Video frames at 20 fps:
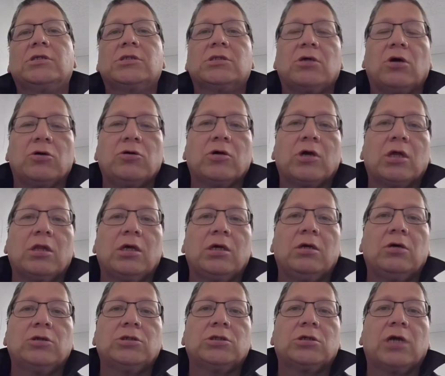This is how you
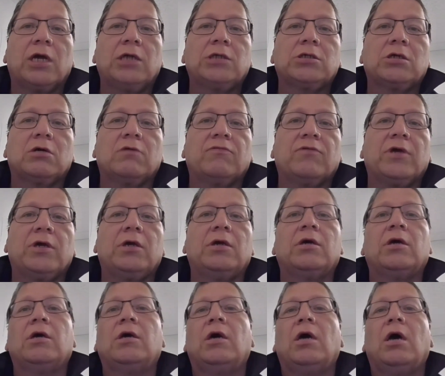clean out your HRV,
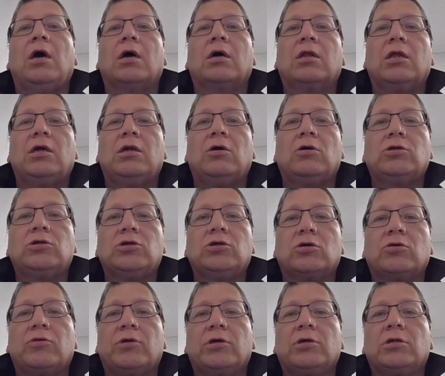clean out your
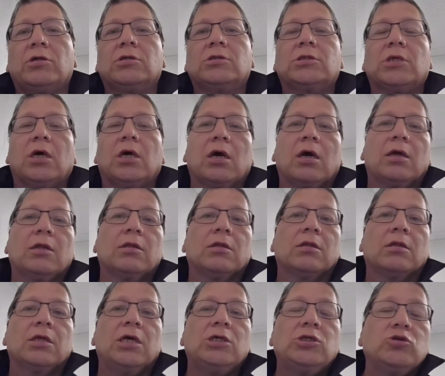grills, and
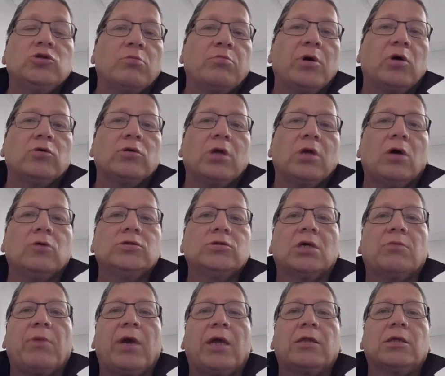teach you about
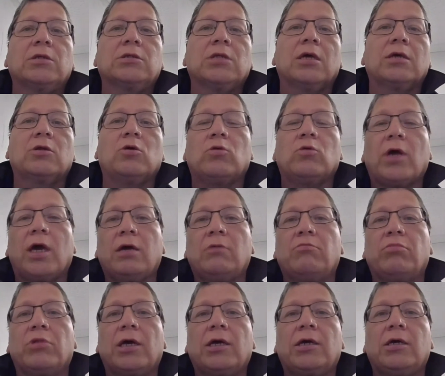housing maintenance. Like, don't hang
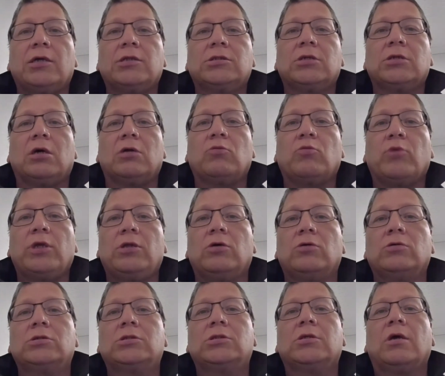blankets on
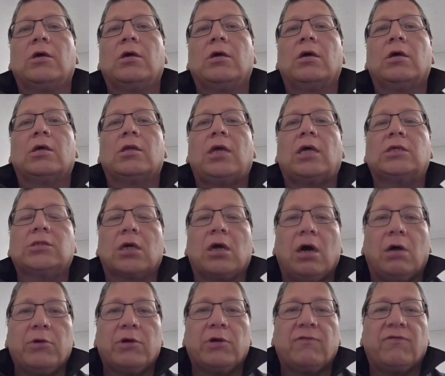windows. that's a
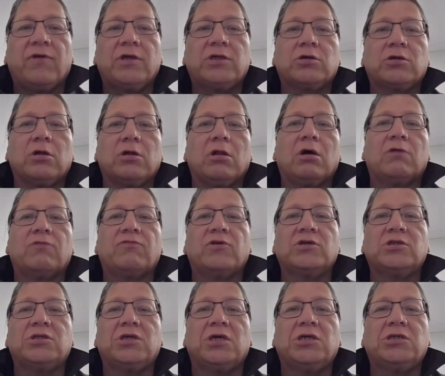common feature in a lot of
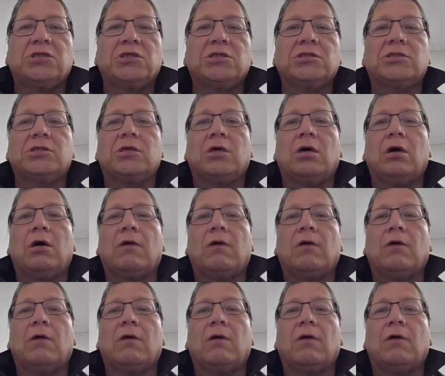First Nations.